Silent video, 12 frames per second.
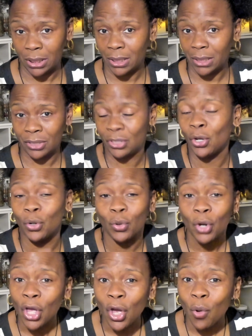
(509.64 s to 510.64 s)
So
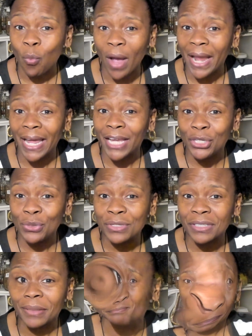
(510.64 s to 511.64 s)
why not use
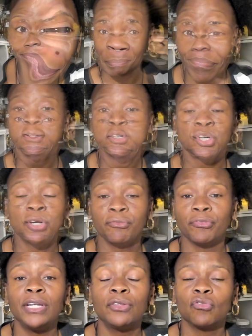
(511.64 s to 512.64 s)
them? So I'm just going to
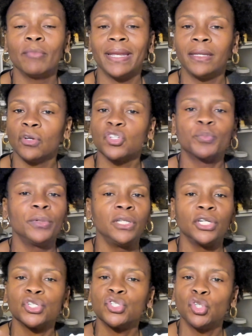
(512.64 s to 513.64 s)
read through my notes. But
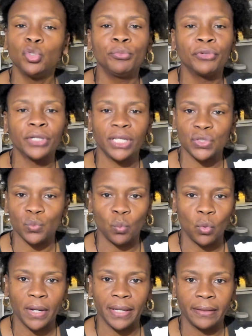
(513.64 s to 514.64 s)
look, turmeric is
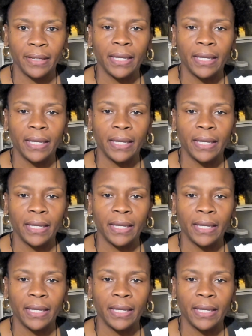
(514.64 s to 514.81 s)
one.